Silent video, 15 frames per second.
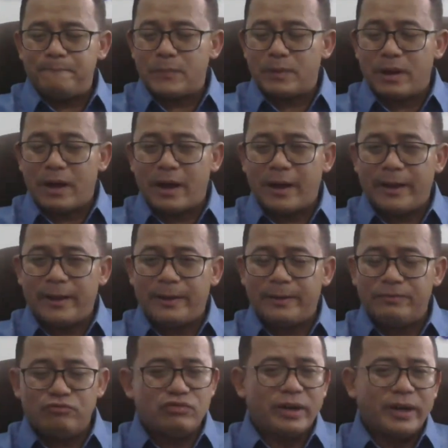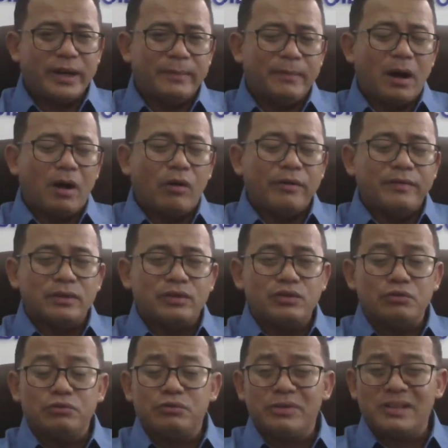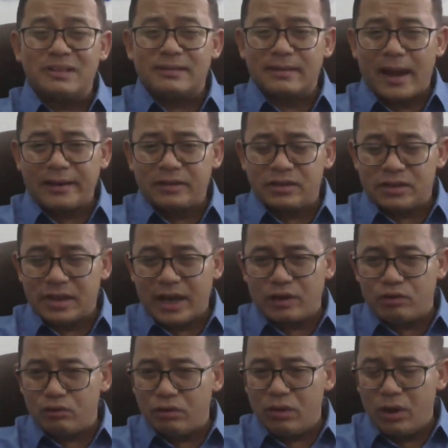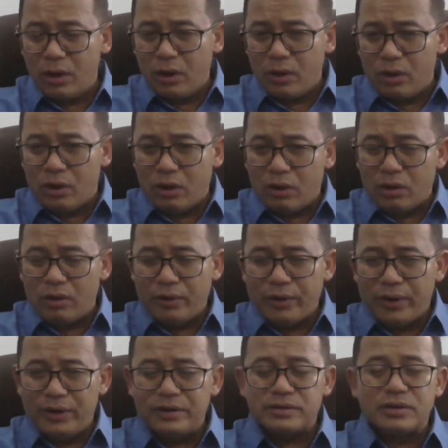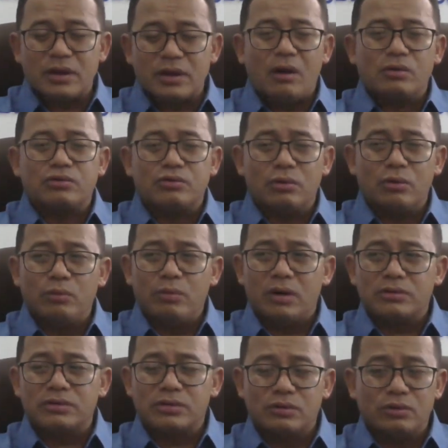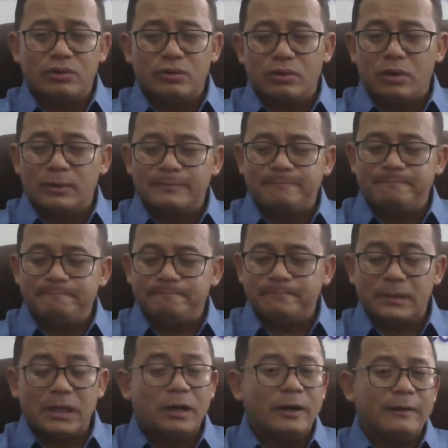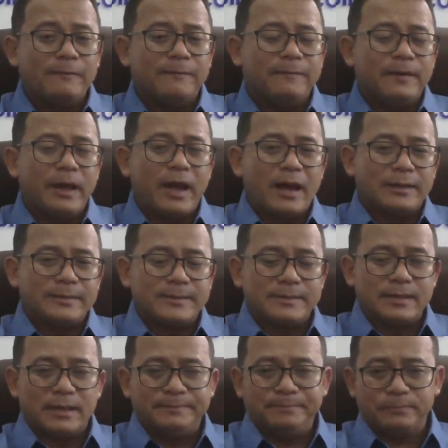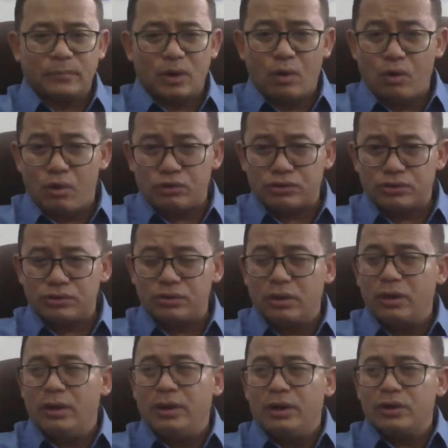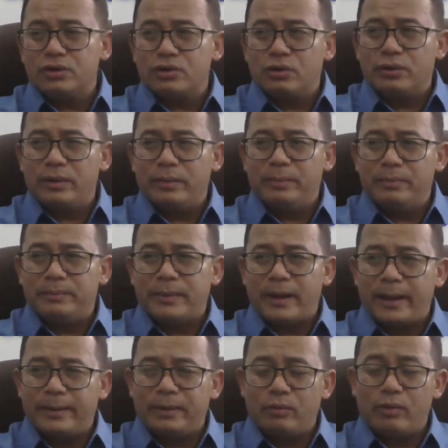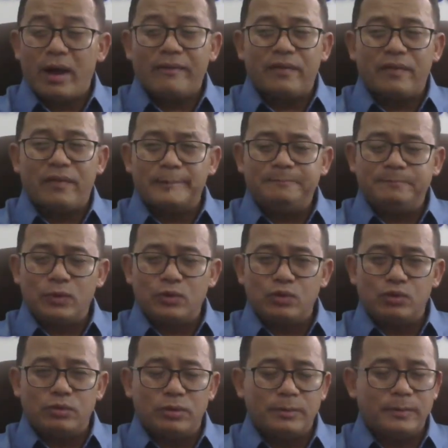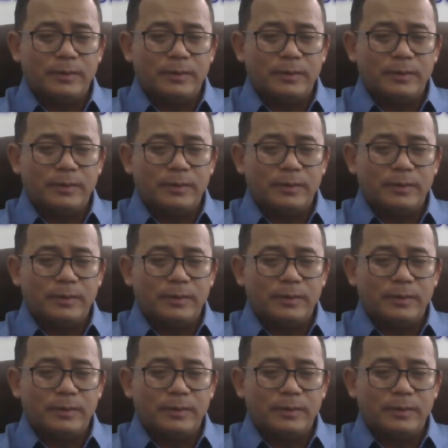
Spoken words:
I trained him, however, due to his tight schedule in his household works, could not turn up as host. So, and we have a new